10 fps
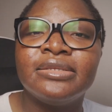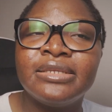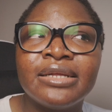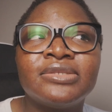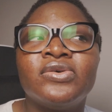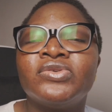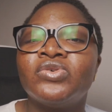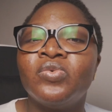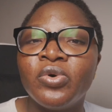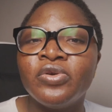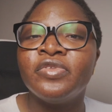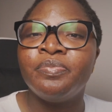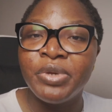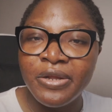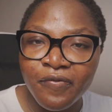that's also one of the
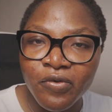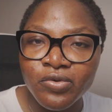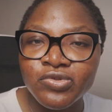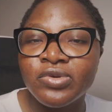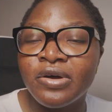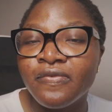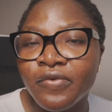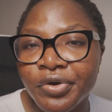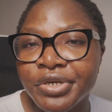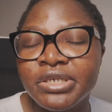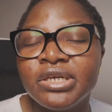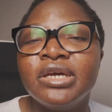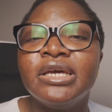pitfalls to avoid